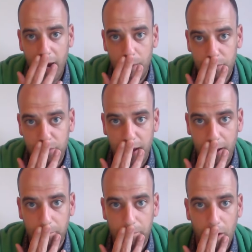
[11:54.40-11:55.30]
It out
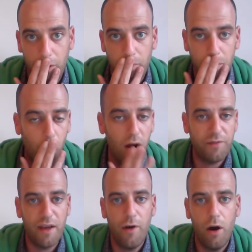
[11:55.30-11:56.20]
no, I thought, well, what if
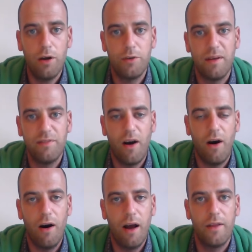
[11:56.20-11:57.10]
they've heard me
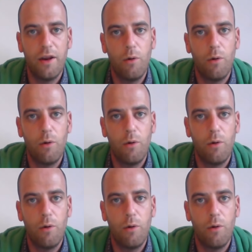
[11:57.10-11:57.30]
fart and they know...